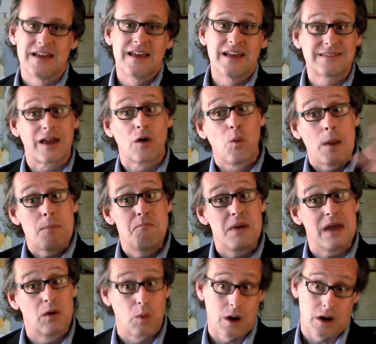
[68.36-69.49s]
It's like one
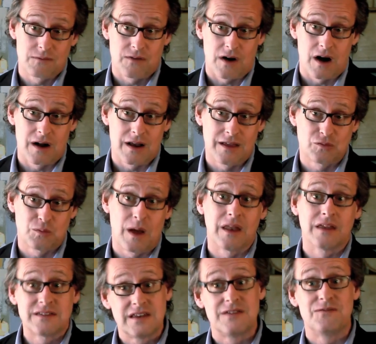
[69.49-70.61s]
big work of art as well
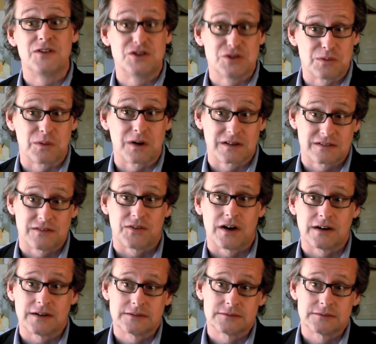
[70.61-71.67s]
as individual works of art.